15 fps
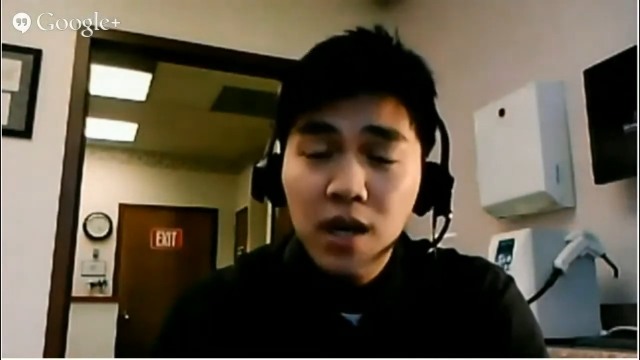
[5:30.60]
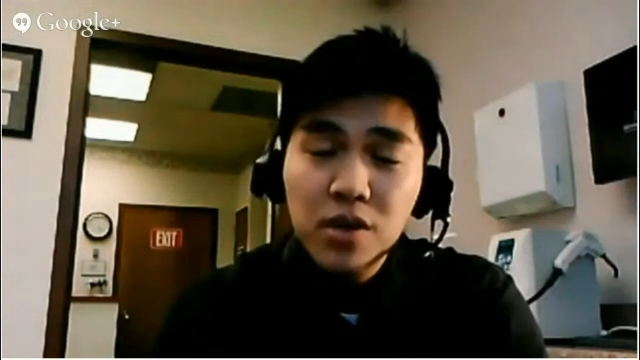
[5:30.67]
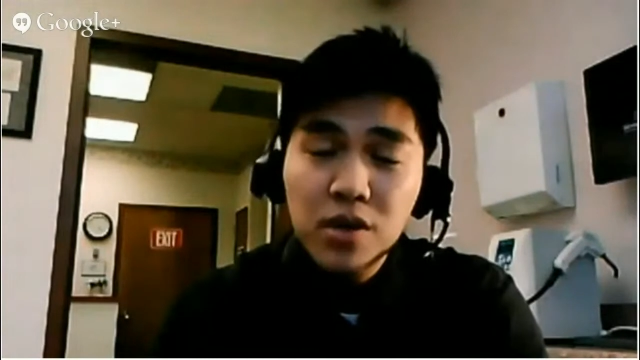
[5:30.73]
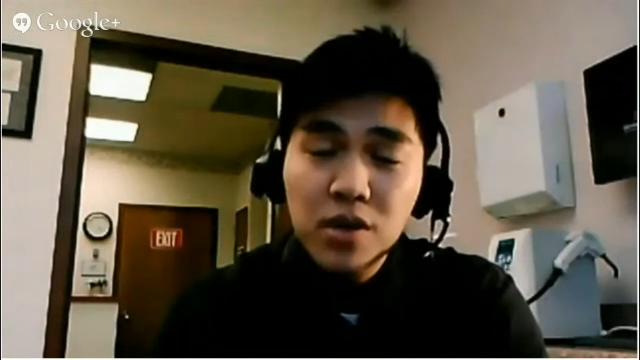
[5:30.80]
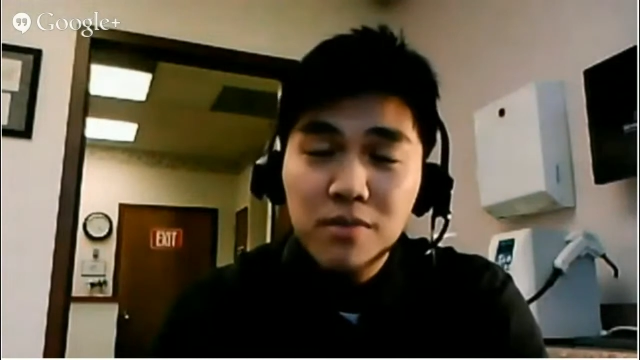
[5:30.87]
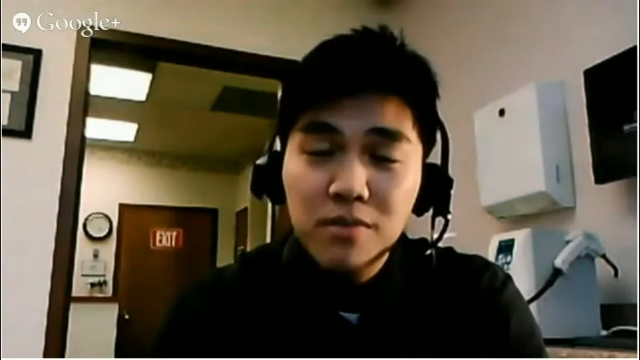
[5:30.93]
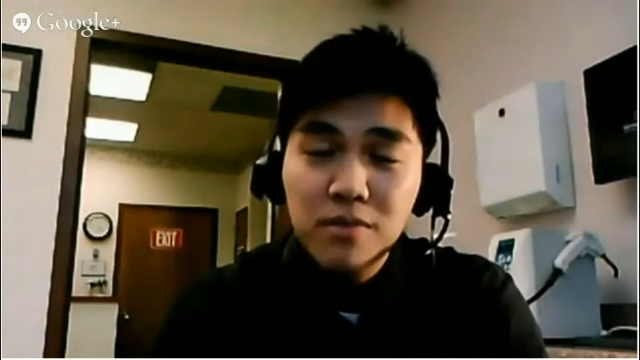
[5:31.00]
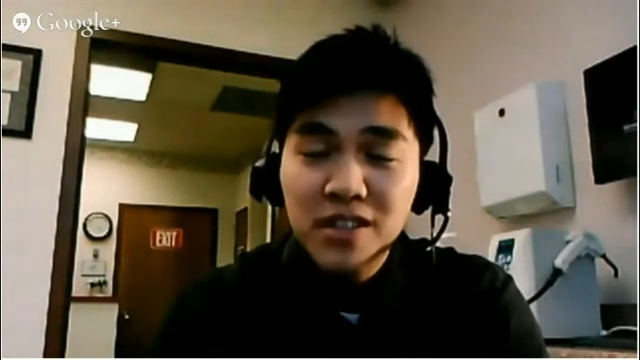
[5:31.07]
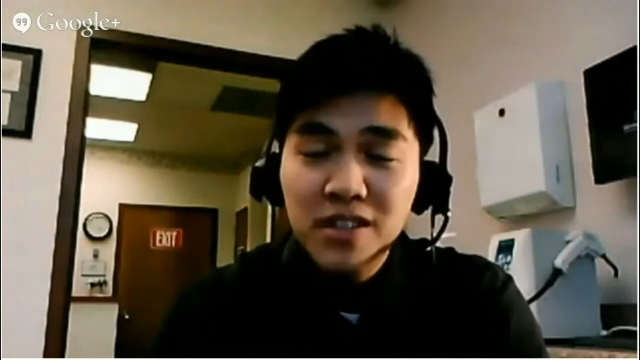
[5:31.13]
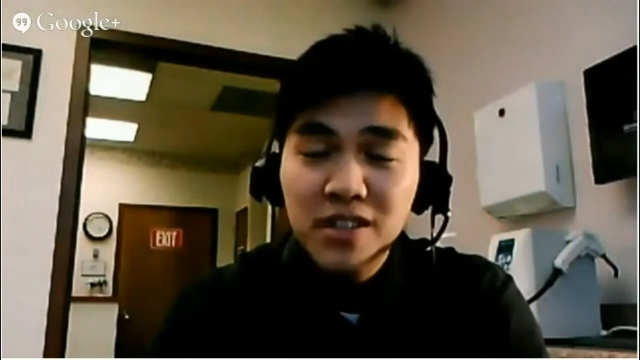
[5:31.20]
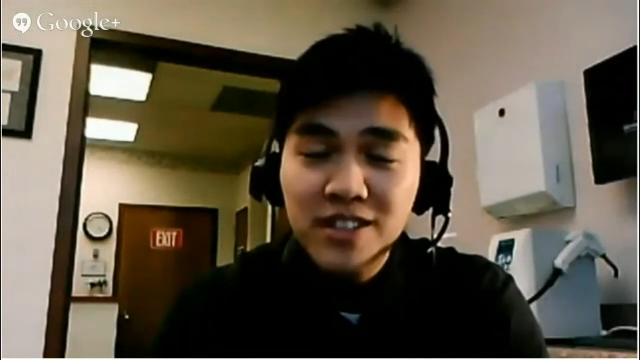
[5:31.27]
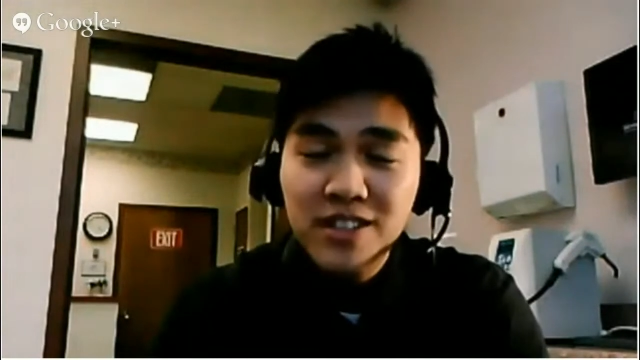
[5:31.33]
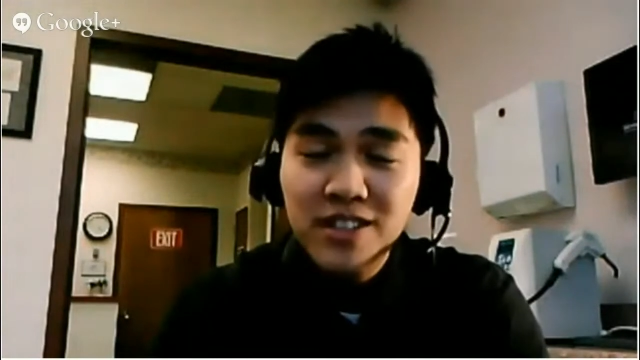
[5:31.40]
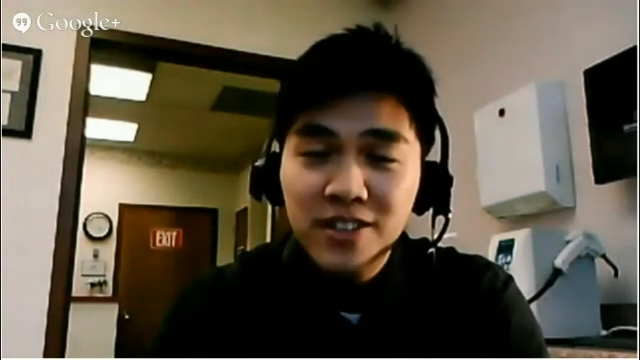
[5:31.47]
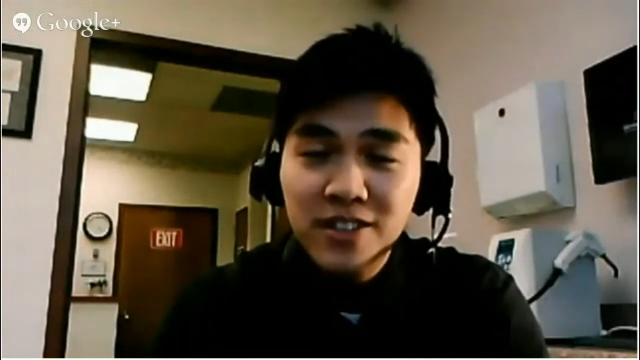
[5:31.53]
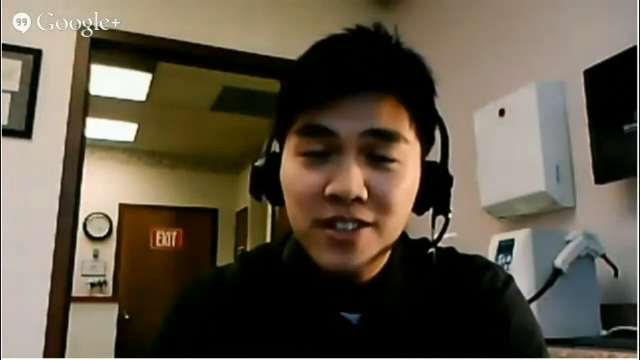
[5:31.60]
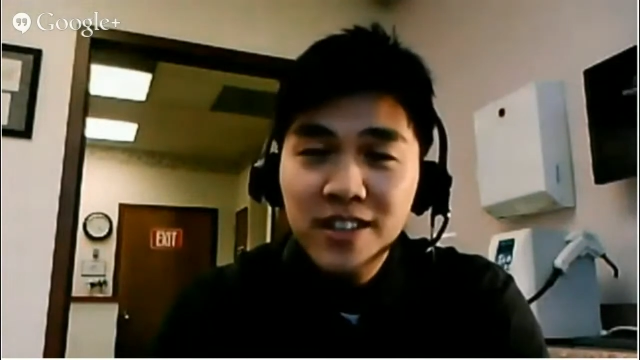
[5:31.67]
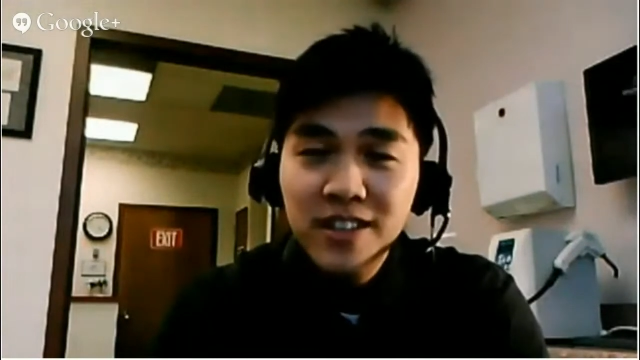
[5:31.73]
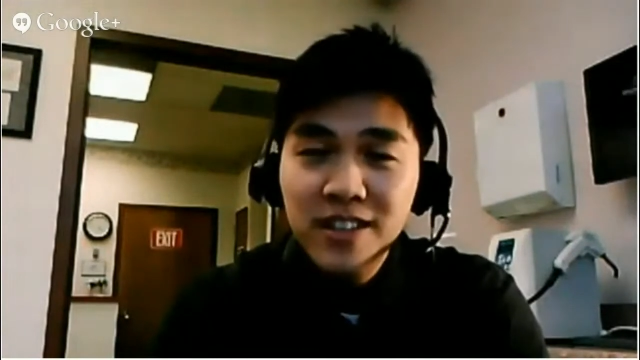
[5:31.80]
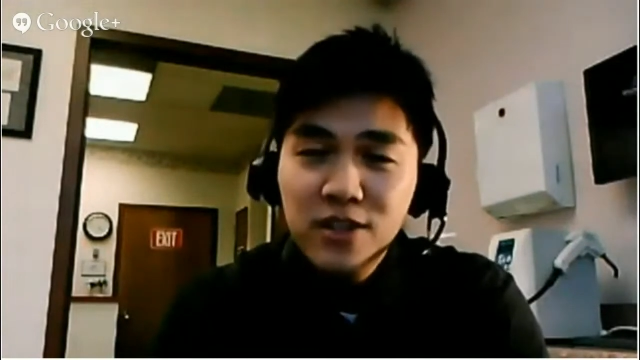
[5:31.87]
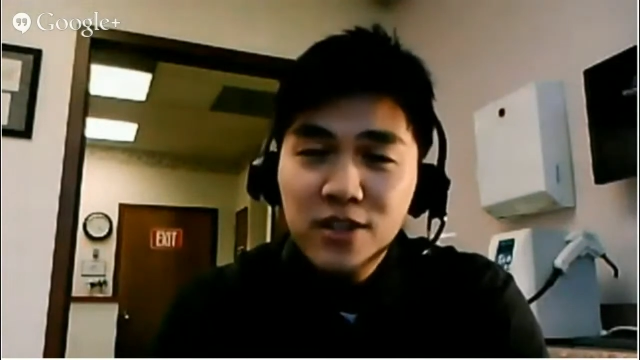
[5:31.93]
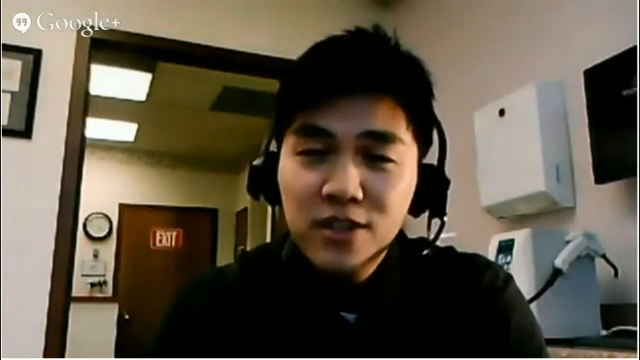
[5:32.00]
brushing much easier.
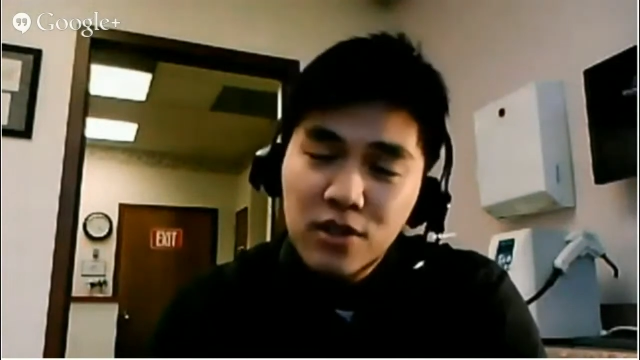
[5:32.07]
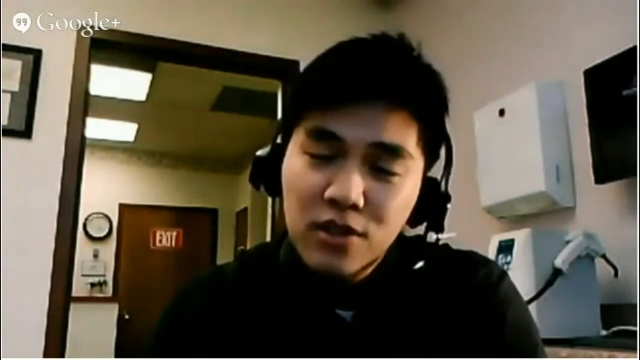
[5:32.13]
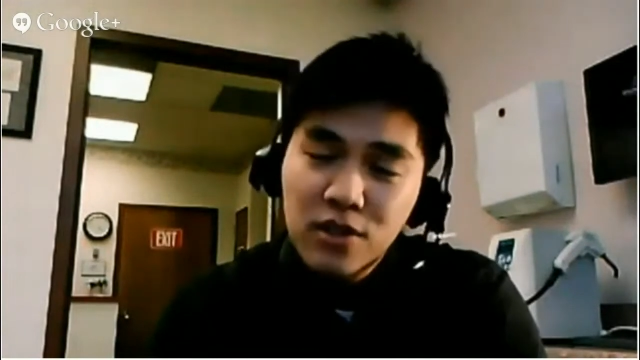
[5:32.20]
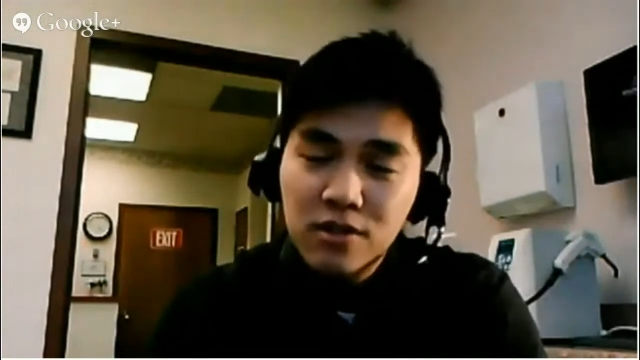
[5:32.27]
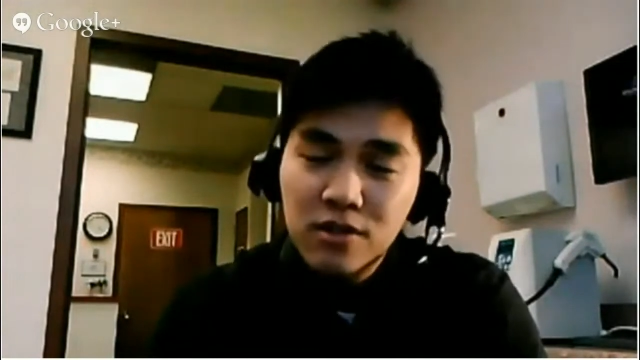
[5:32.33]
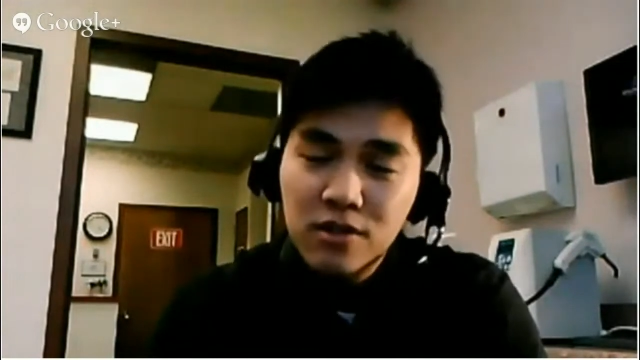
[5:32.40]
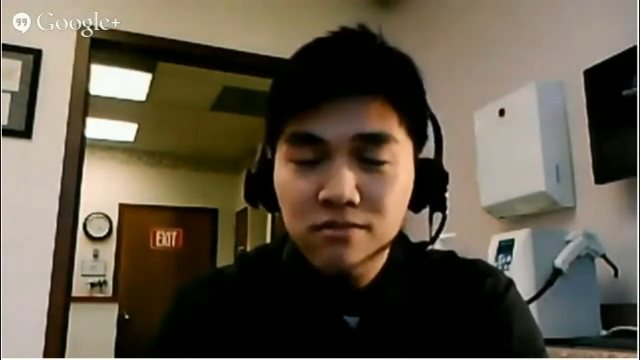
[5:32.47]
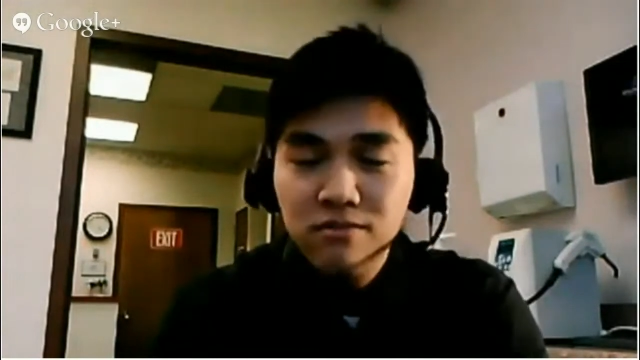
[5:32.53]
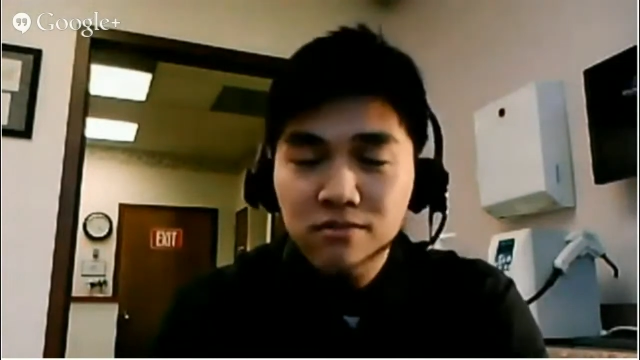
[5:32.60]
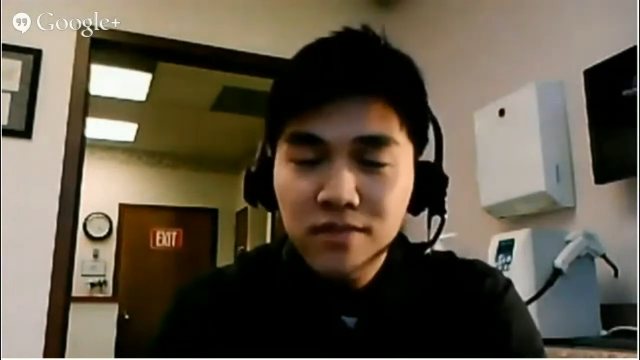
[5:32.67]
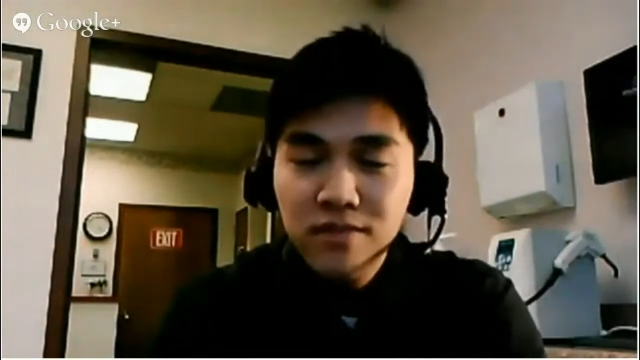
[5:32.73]
So